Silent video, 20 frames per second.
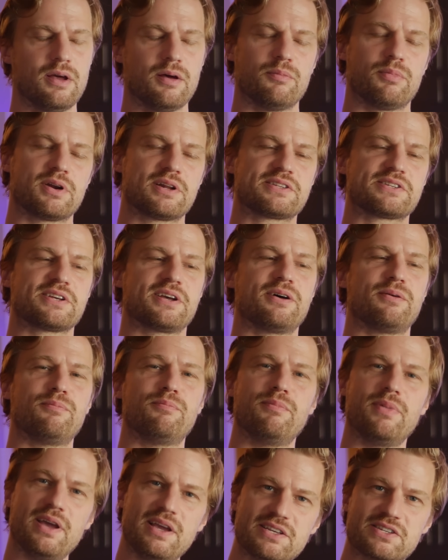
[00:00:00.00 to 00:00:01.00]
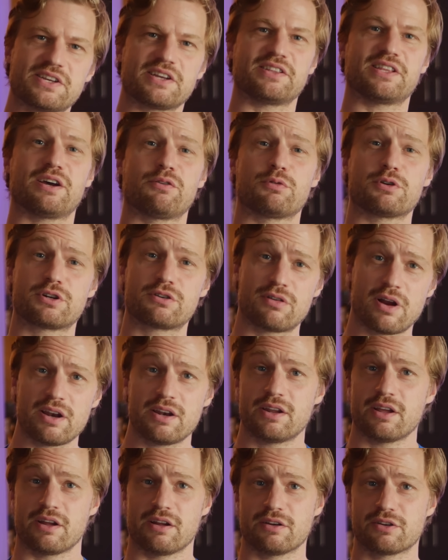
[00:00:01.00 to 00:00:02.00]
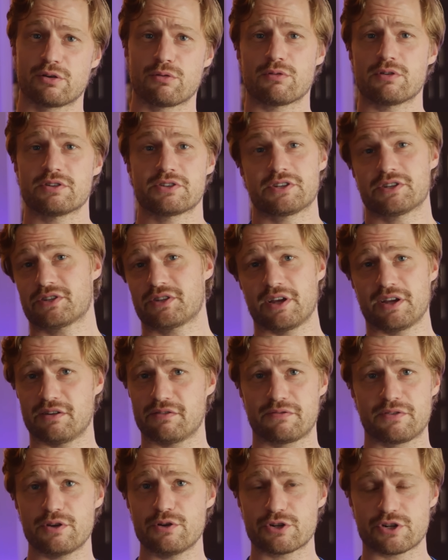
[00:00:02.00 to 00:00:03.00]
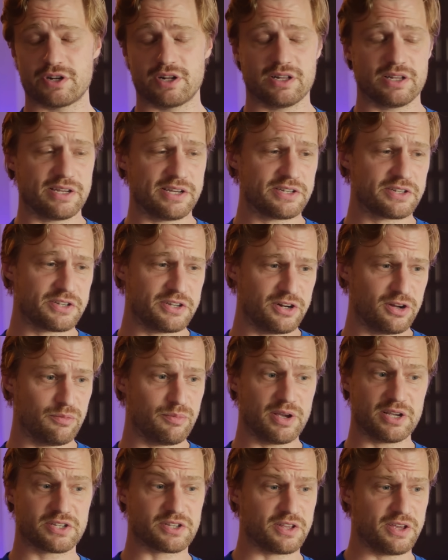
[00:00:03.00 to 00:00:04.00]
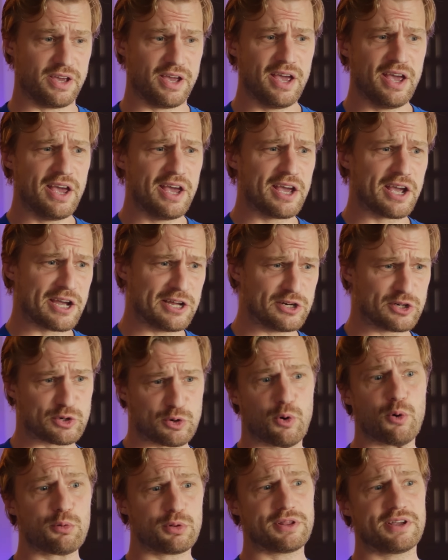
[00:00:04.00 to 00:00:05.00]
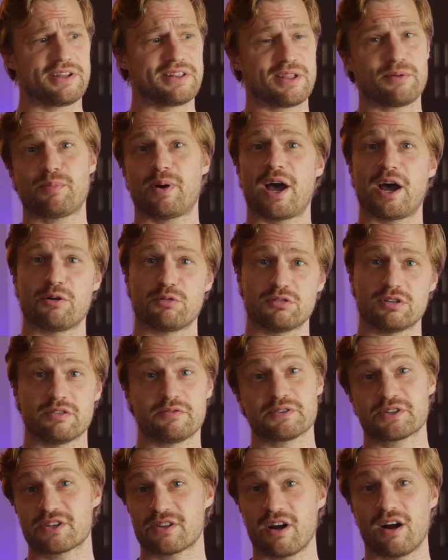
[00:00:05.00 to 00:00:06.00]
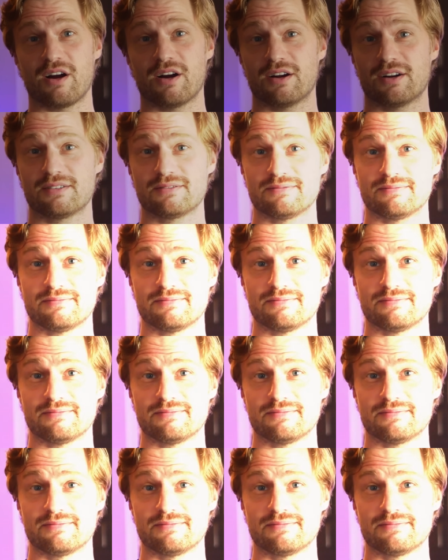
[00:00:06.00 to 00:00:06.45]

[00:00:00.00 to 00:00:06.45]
But it's amazing that we're trending towards sustained fusion at least, you know, basically controlling the power of a star.